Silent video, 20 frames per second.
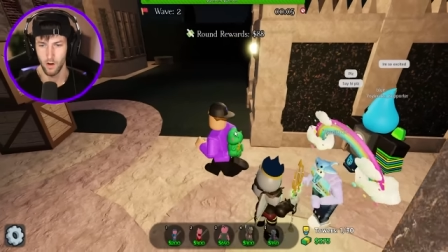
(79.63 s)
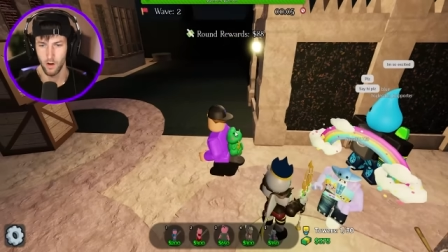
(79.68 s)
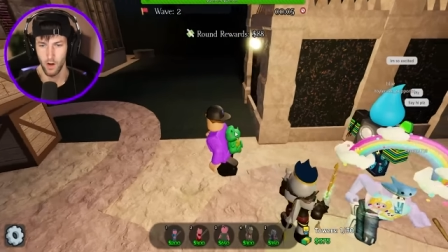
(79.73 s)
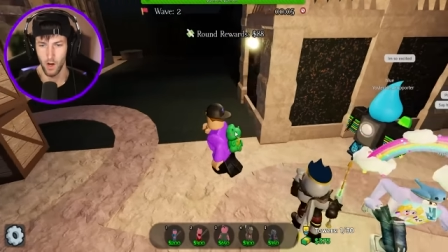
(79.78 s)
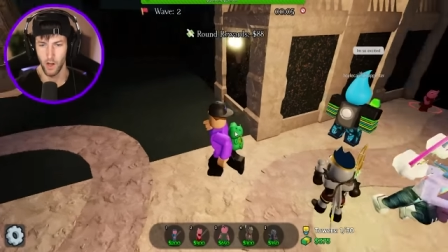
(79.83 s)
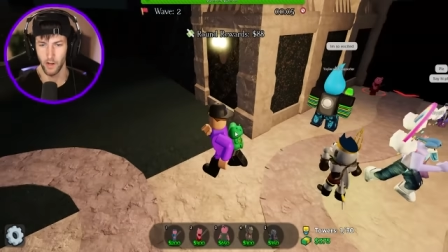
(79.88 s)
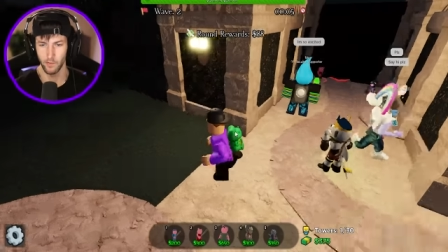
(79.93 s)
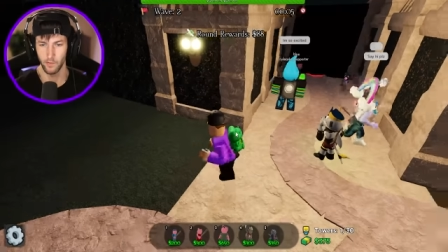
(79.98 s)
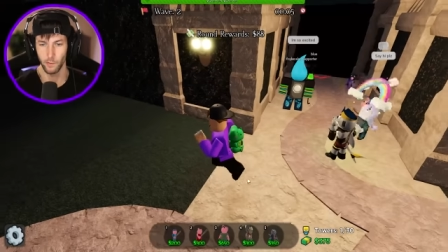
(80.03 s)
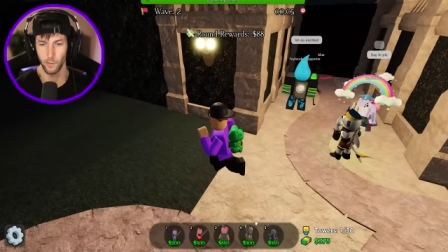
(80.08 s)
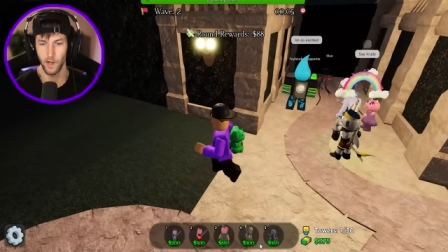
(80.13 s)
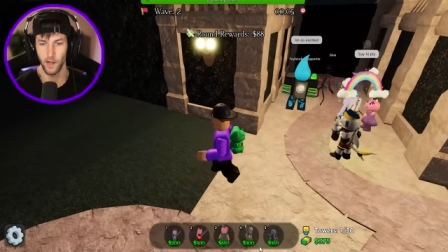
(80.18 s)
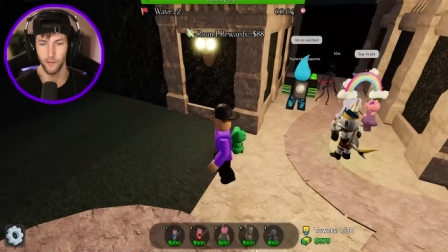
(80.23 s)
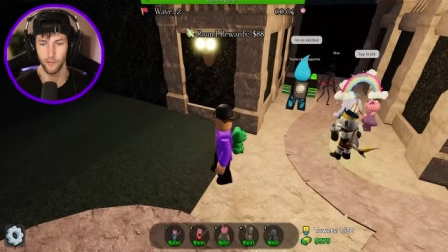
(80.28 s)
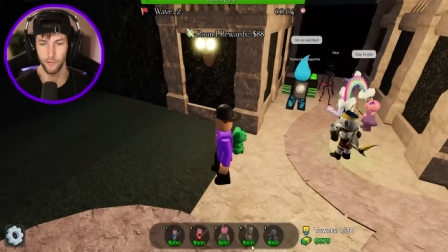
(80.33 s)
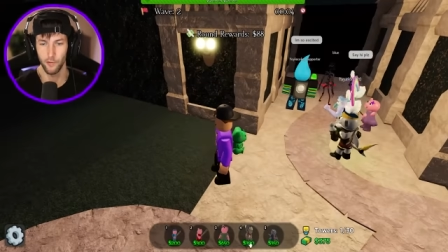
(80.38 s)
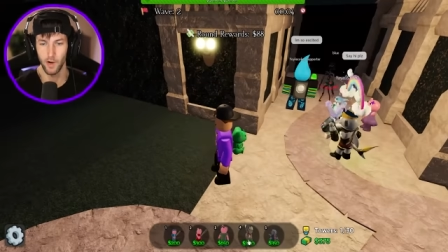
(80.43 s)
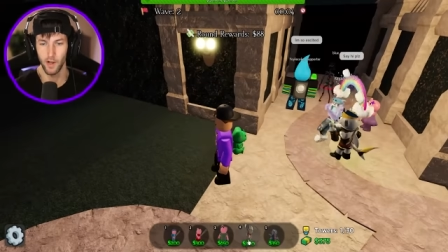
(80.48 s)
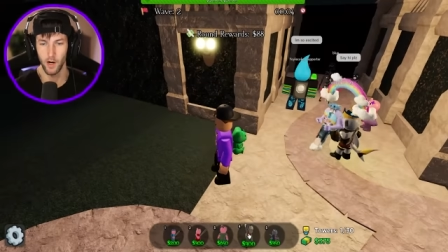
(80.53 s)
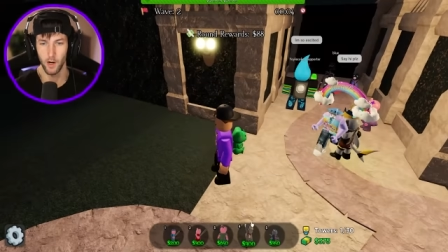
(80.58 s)
Nice. We got
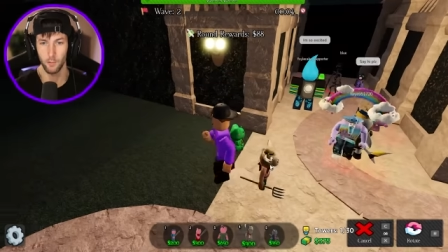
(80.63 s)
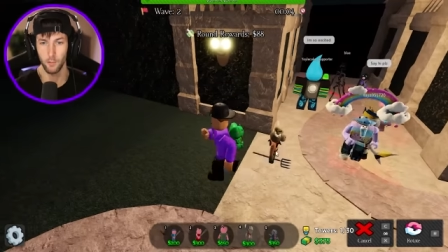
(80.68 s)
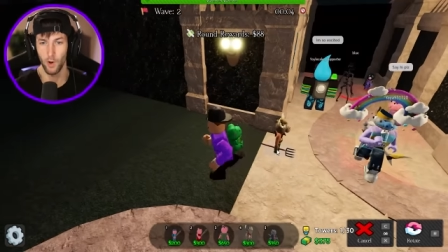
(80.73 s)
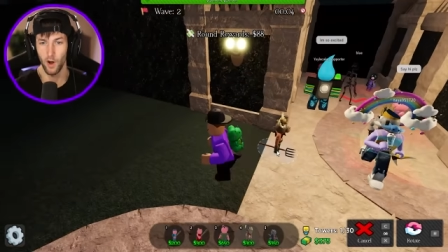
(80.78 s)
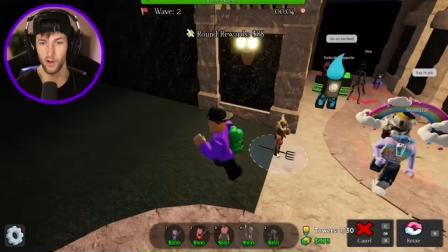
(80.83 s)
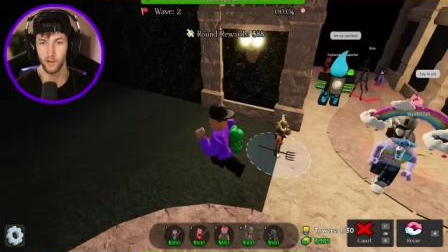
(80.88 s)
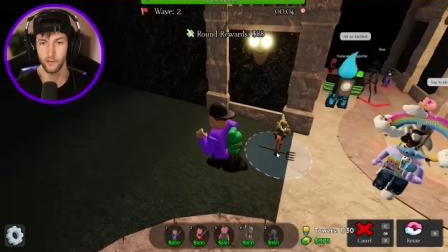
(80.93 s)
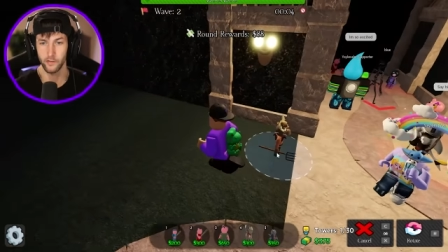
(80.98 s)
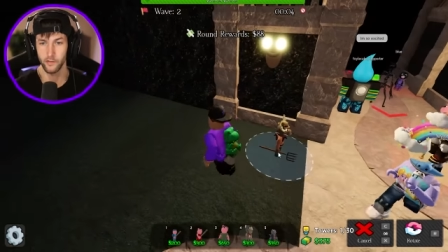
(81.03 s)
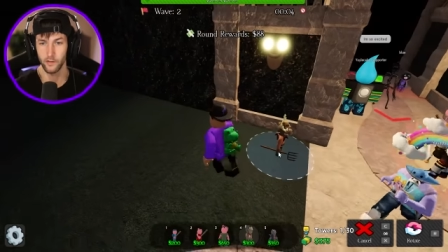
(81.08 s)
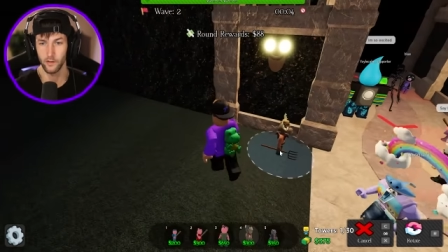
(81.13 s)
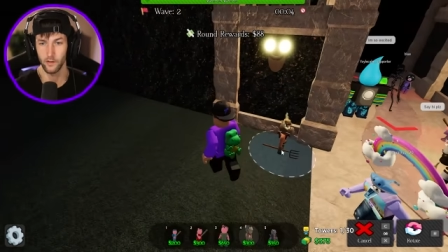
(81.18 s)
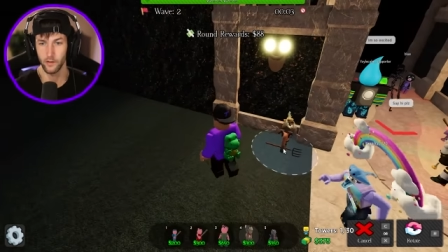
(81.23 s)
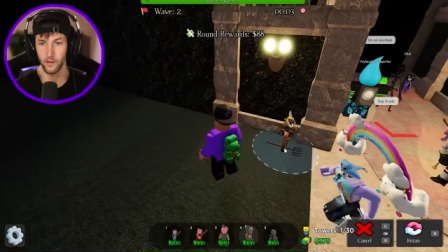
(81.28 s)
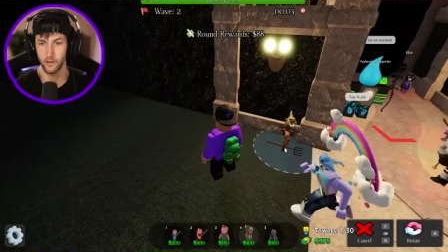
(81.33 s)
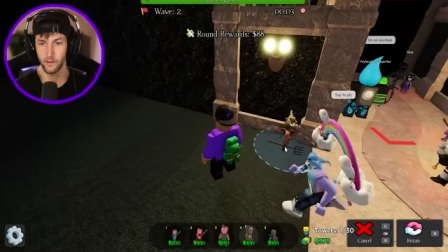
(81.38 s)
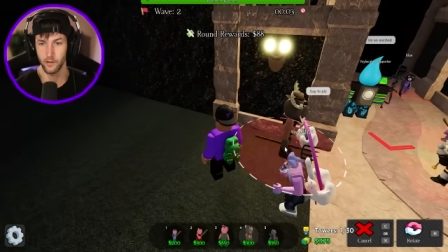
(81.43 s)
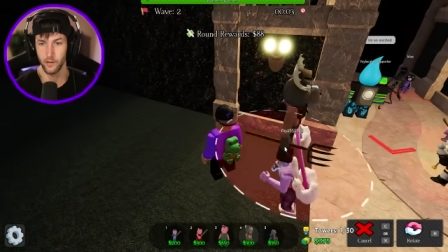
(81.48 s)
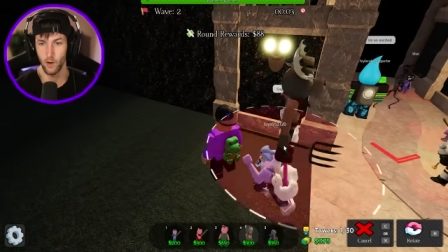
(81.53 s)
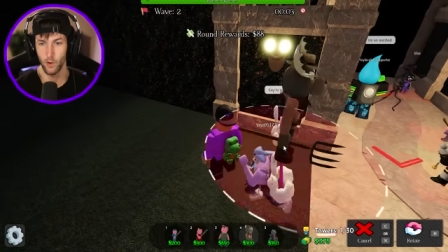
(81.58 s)
300 bucks.
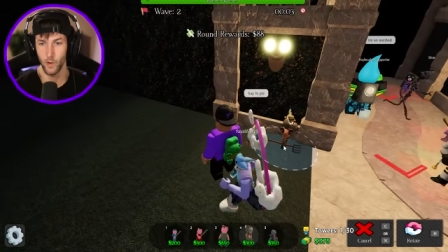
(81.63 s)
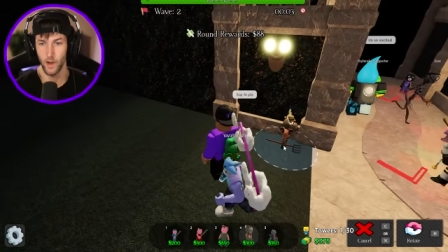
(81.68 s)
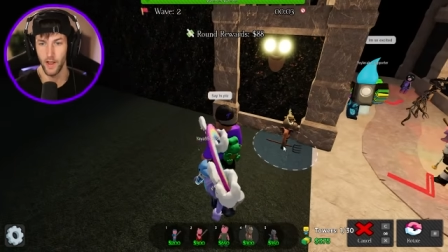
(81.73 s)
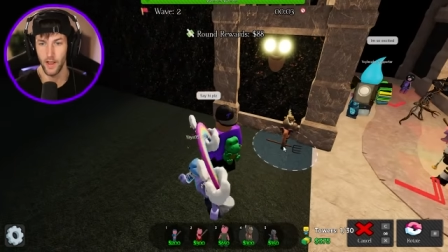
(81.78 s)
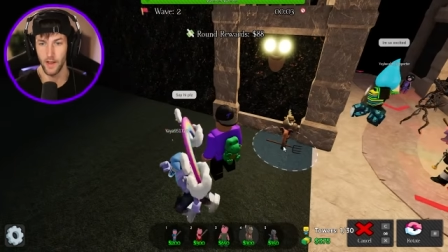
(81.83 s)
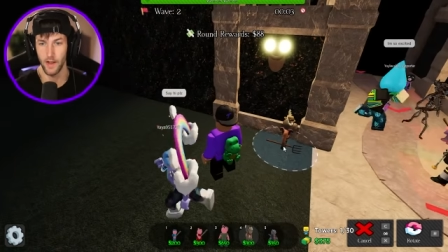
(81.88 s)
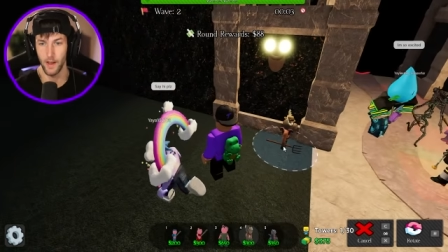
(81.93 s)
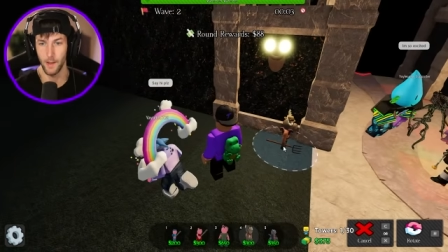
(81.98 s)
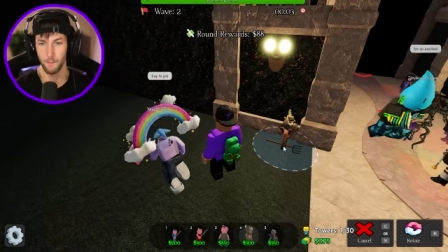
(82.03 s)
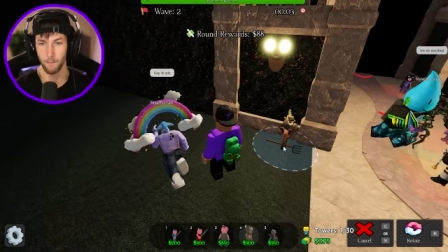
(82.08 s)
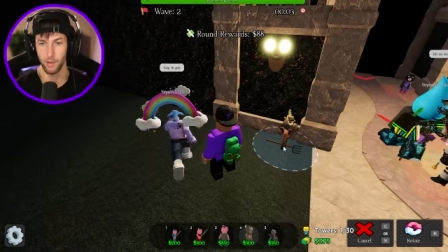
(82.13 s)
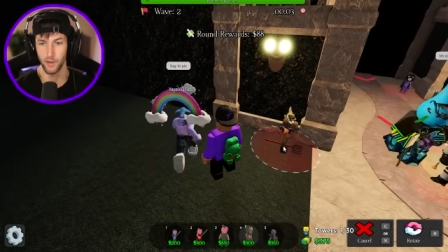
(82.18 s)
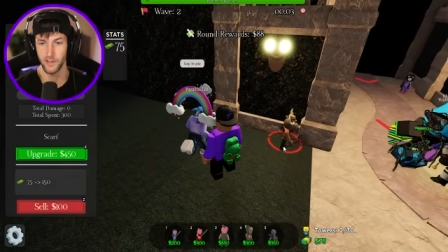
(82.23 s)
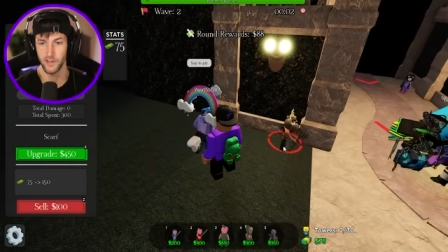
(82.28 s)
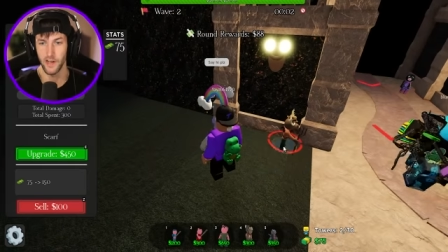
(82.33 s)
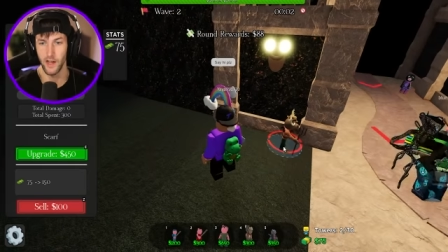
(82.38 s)
Let's go ahead and put